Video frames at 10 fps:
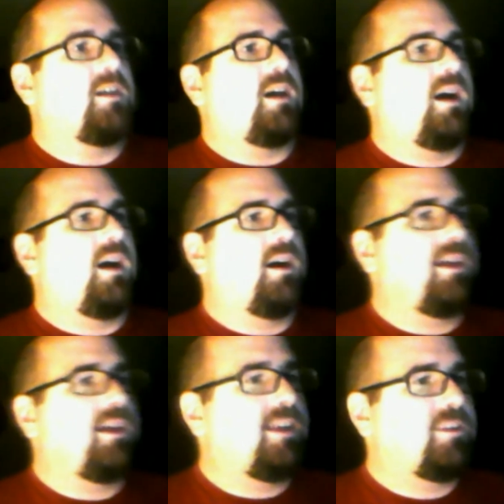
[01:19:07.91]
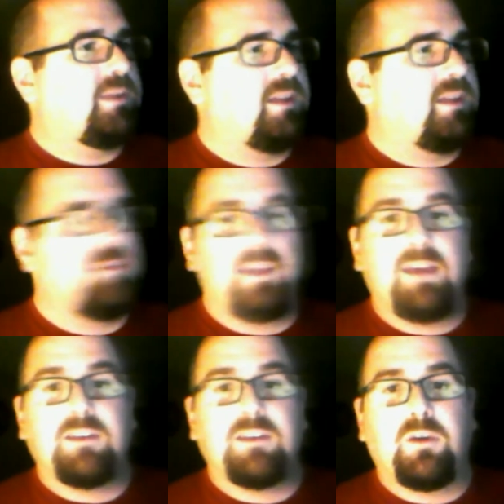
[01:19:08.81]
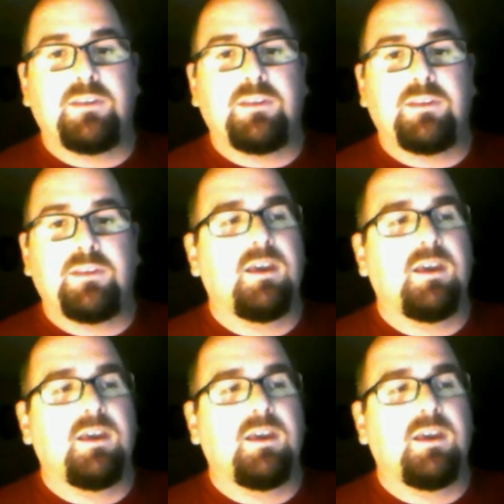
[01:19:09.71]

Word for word: Uh, it has been lovely, as always.